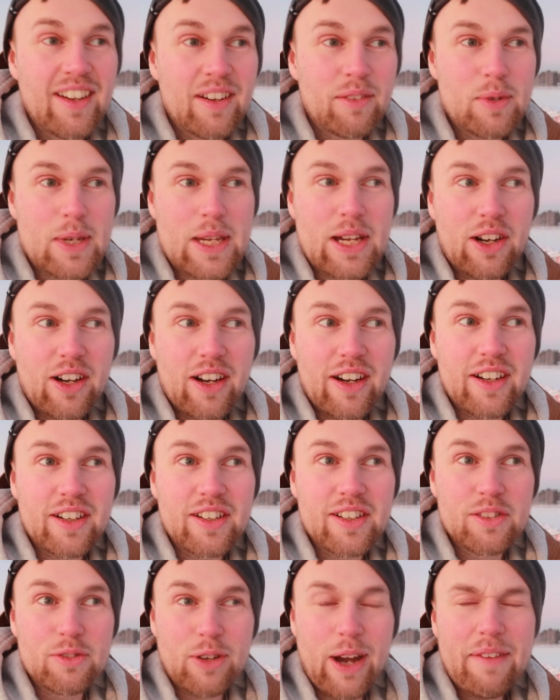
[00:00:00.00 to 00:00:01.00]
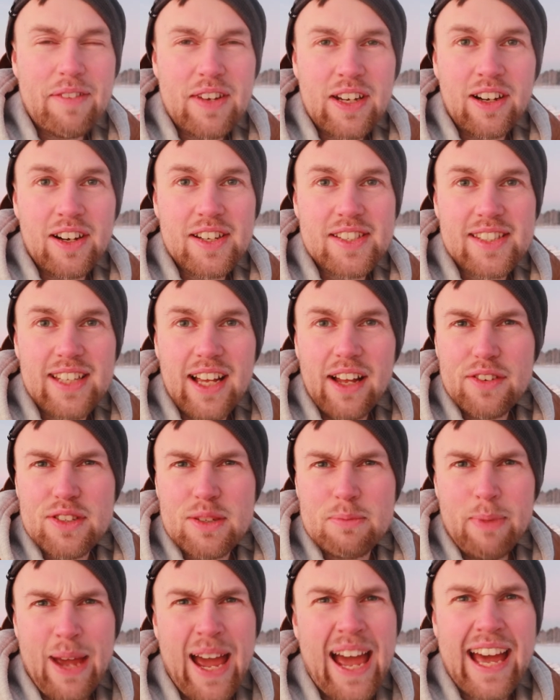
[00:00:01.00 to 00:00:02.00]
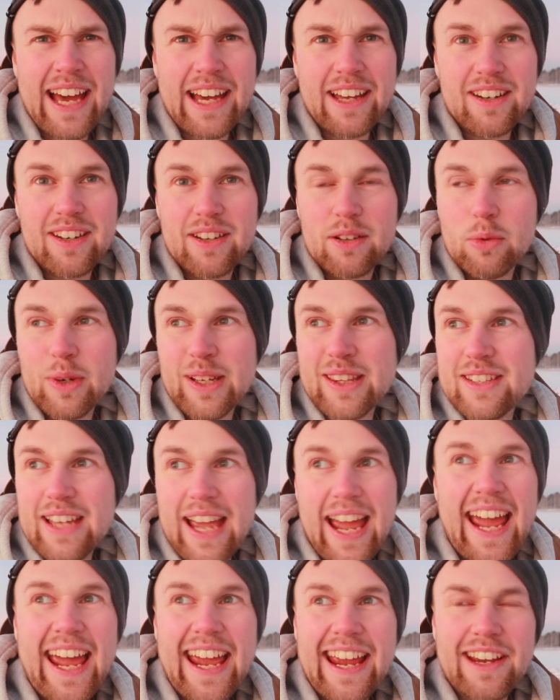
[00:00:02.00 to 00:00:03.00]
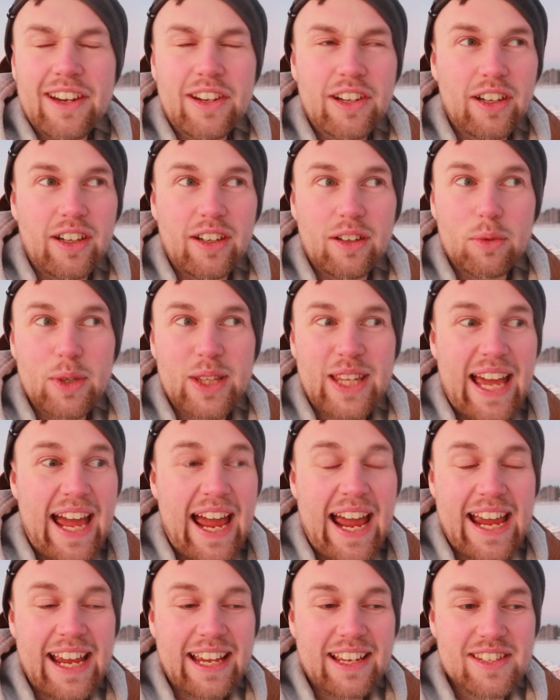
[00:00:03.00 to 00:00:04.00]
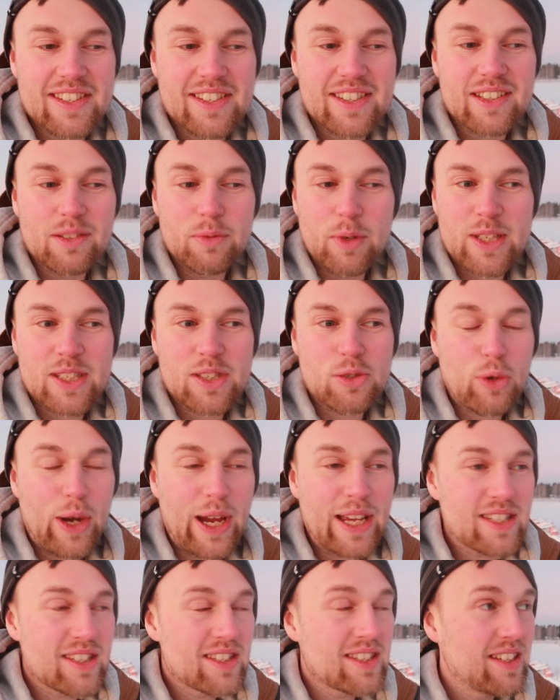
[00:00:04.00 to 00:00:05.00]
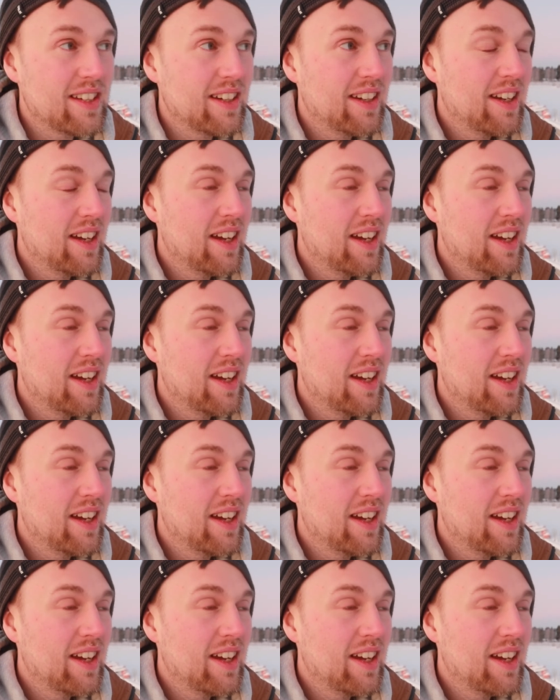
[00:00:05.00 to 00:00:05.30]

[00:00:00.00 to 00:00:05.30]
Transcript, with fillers: We are driving ourselves mad with anger, with angst, with stress.